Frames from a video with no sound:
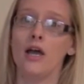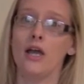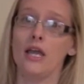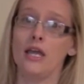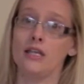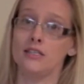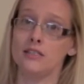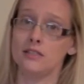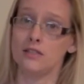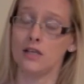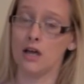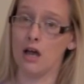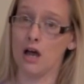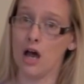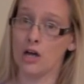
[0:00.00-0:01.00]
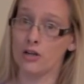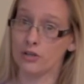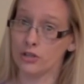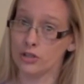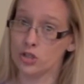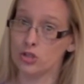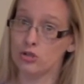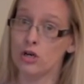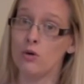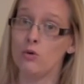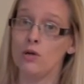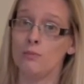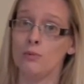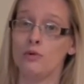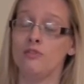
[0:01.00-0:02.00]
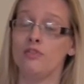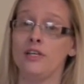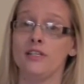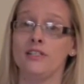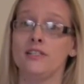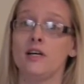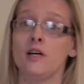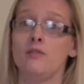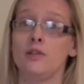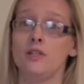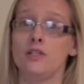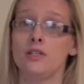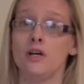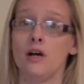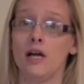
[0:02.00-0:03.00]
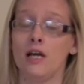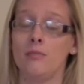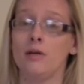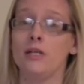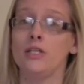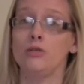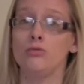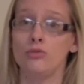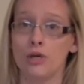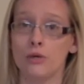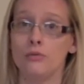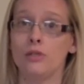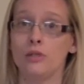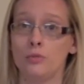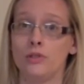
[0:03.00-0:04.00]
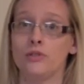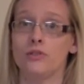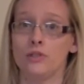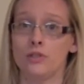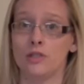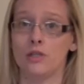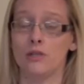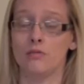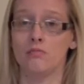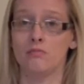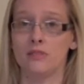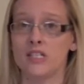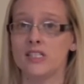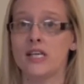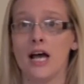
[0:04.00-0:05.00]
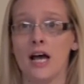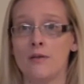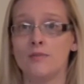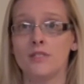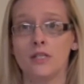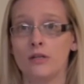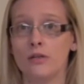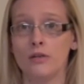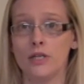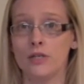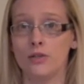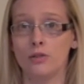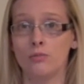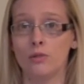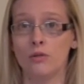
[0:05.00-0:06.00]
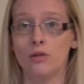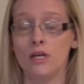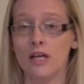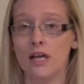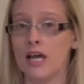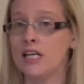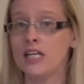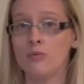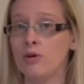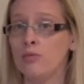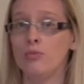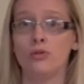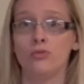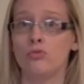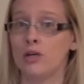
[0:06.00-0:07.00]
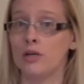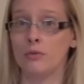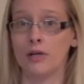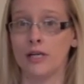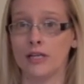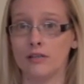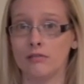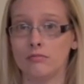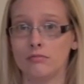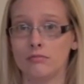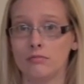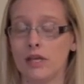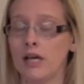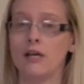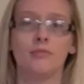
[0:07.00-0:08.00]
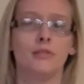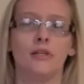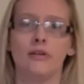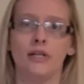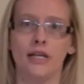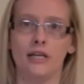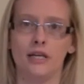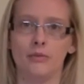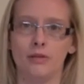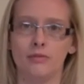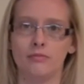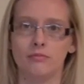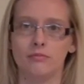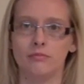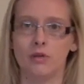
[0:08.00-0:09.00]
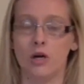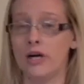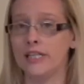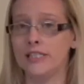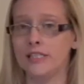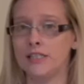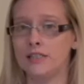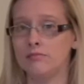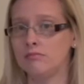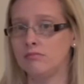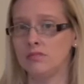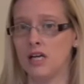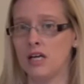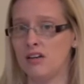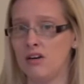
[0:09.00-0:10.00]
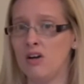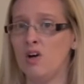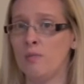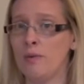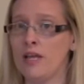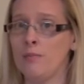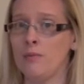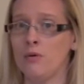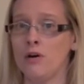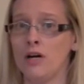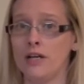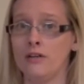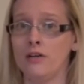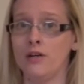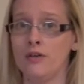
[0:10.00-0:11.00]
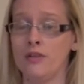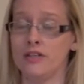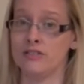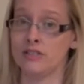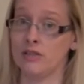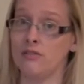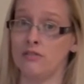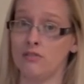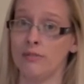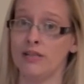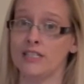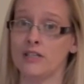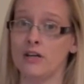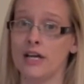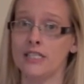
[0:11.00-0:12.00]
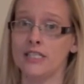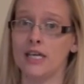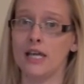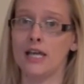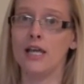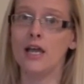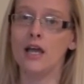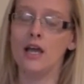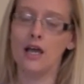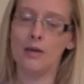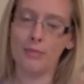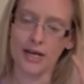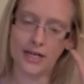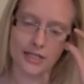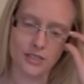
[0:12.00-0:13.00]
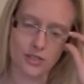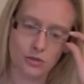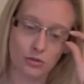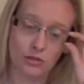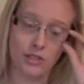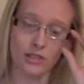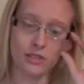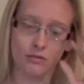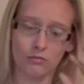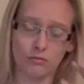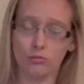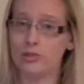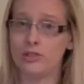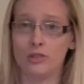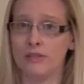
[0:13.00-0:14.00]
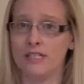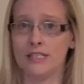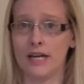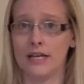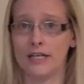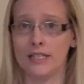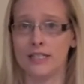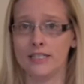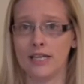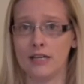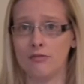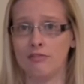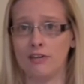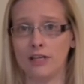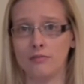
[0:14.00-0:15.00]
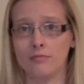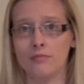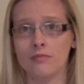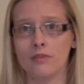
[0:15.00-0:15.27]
It's uncontrollable for yourself at the time and you don't know what to do. That's absolutely normal. Anyone would run away. Absolutely anyone. I did, and a lot of people I know that suffer from anxiety, panic disorders, would do exactly the same thing.